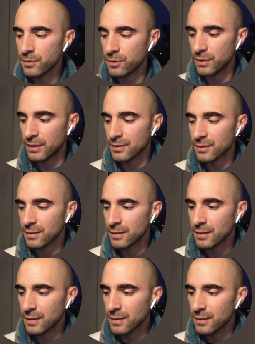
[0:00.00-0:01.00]
You just
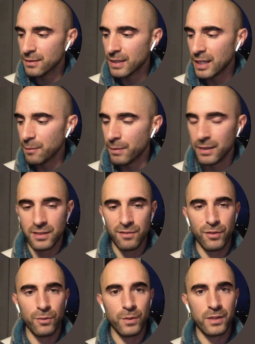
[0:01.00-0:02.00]
type as if
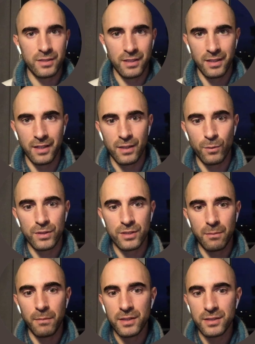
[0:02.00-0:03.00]
you were sending a
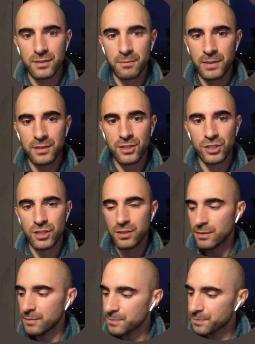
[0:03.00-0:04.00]
WhatsApp message.